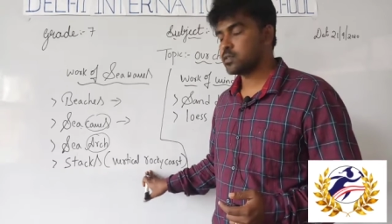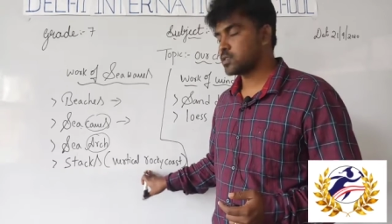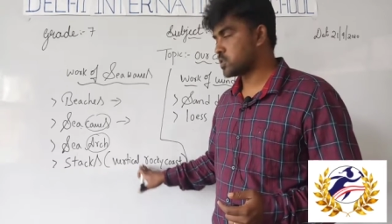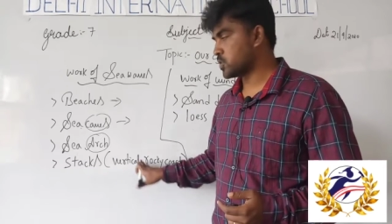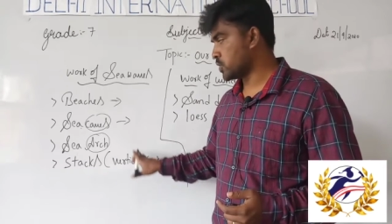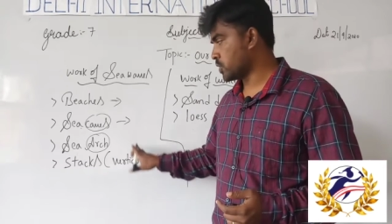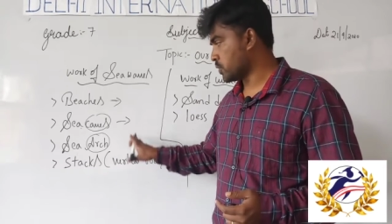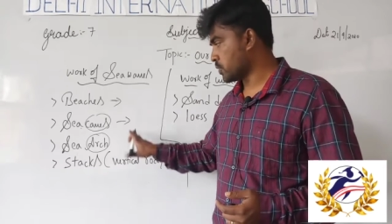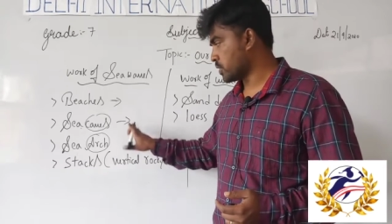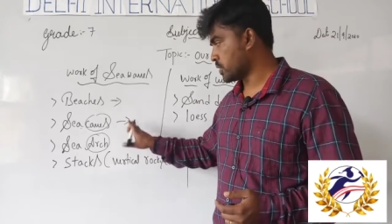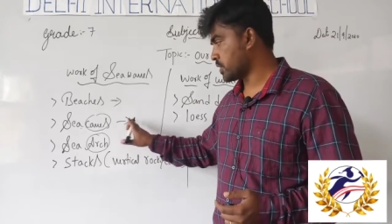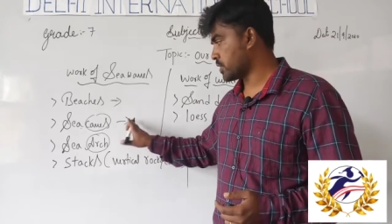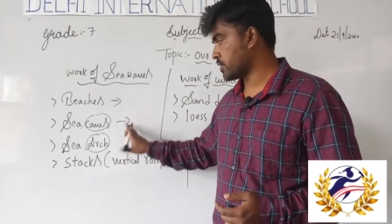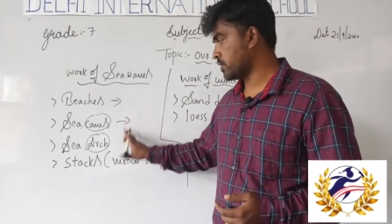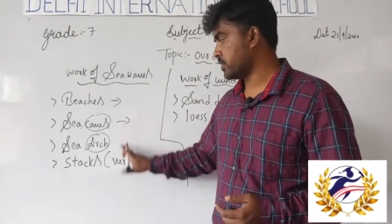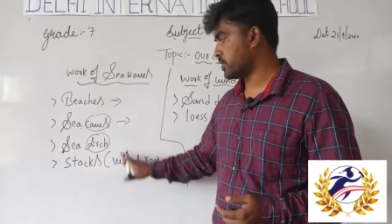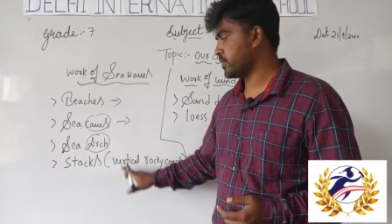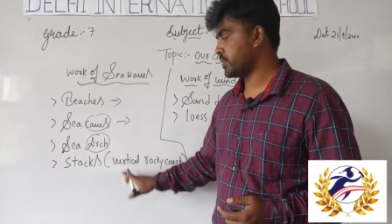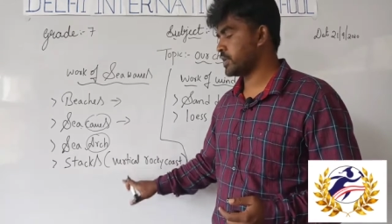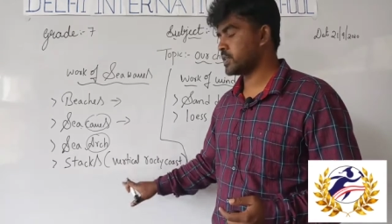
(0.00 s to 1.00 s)
So due to the
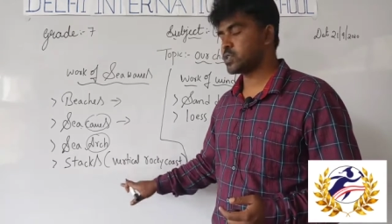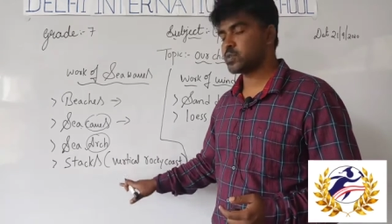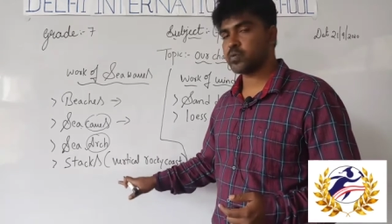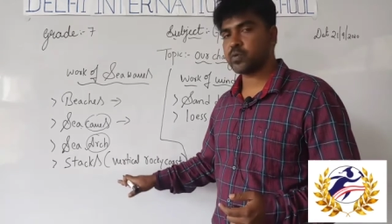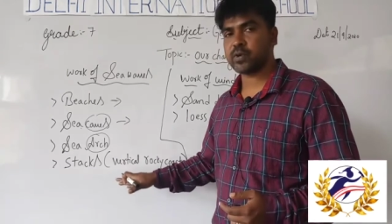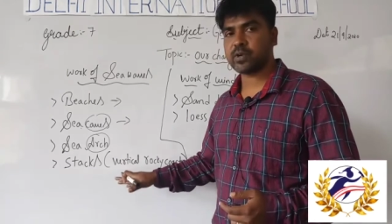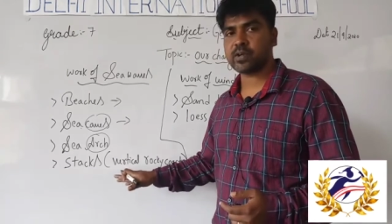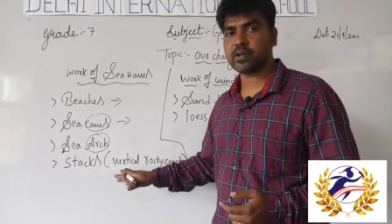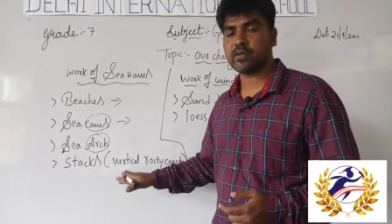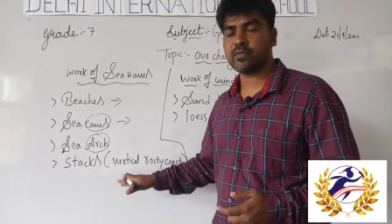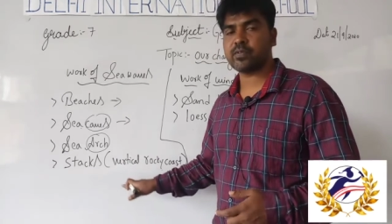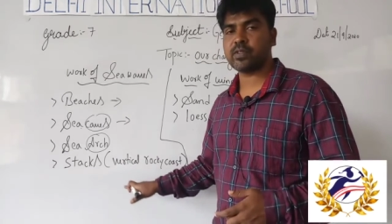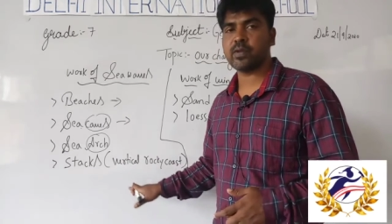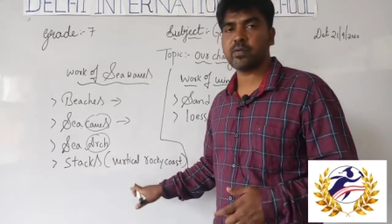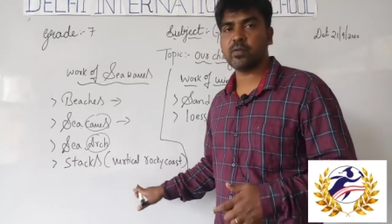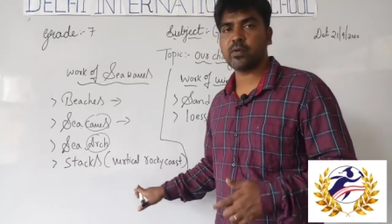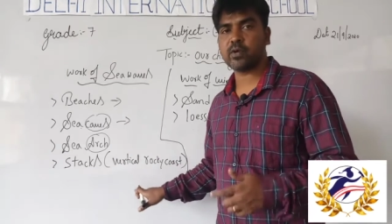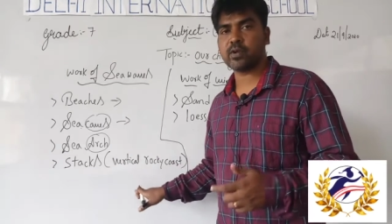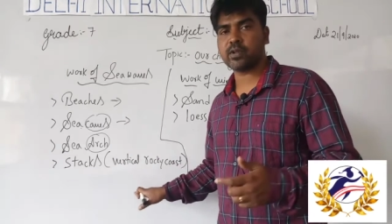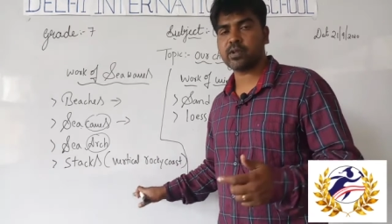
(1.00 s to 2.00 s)
continuous work of the
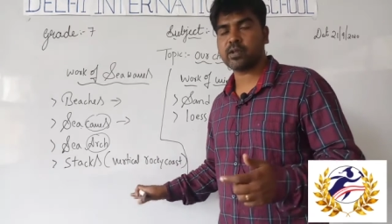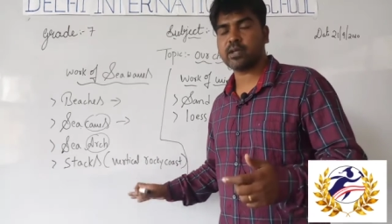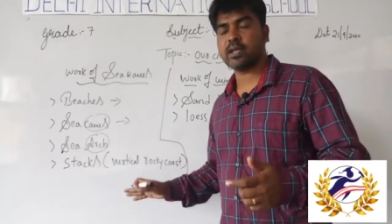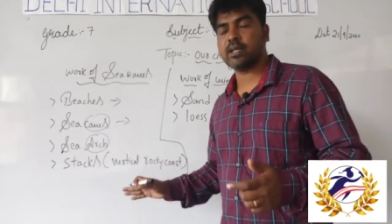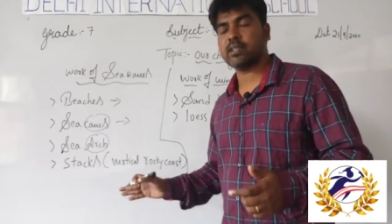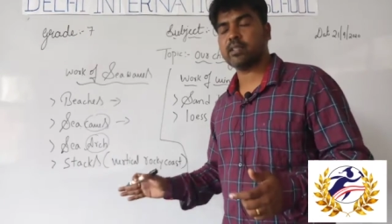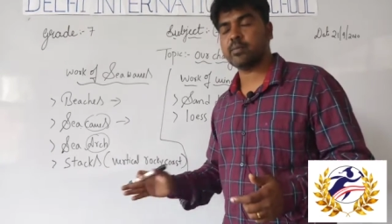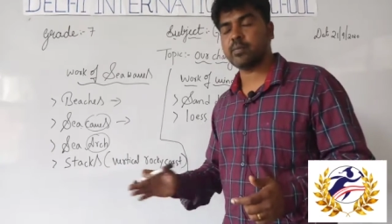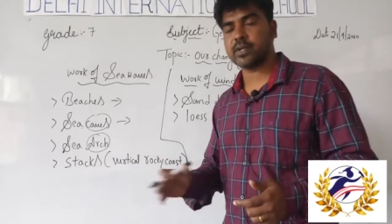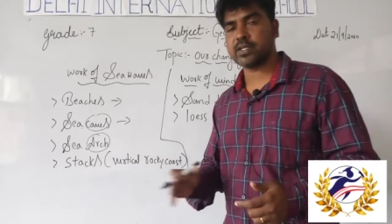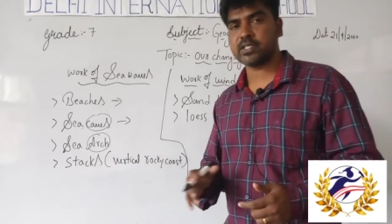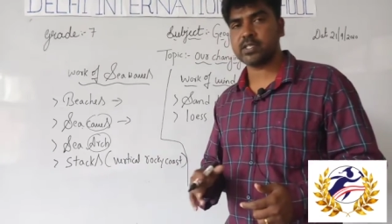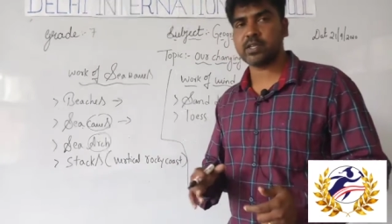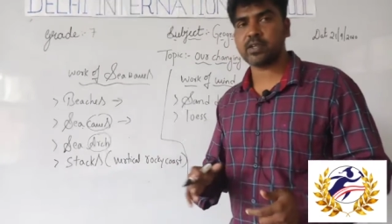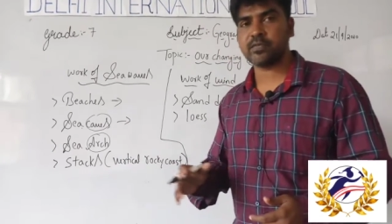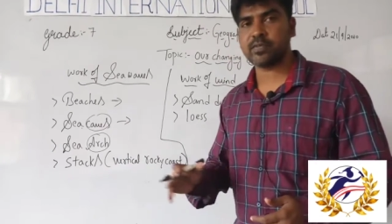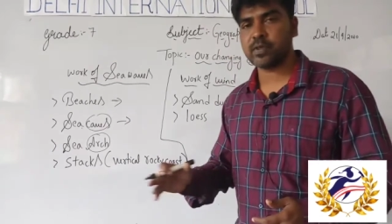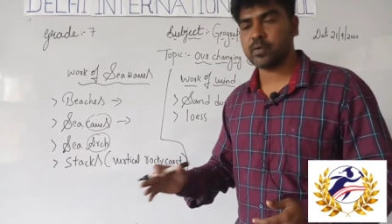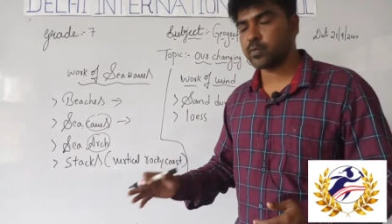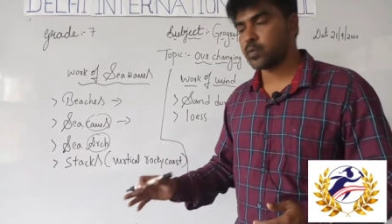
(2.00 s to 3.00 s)
water and the pressure
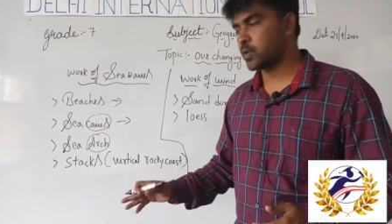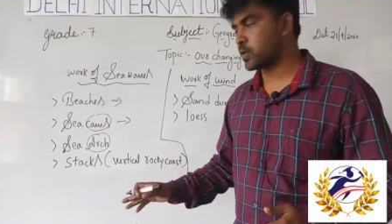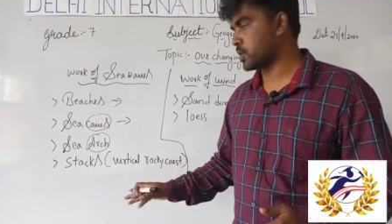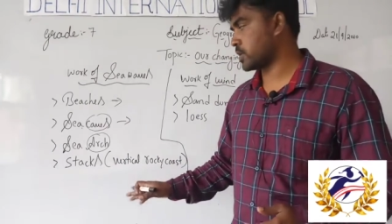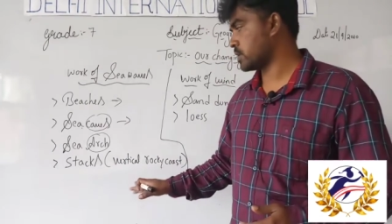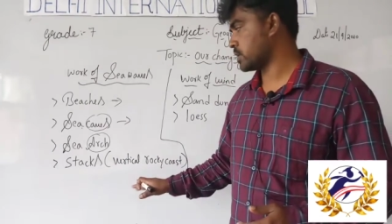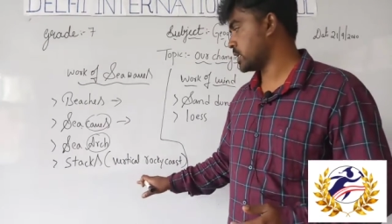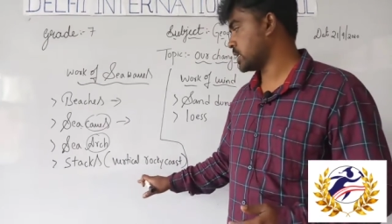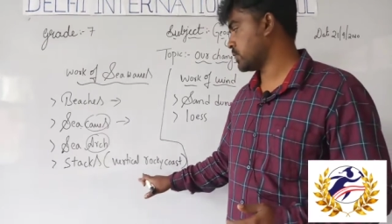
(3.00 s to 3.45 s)
of the water,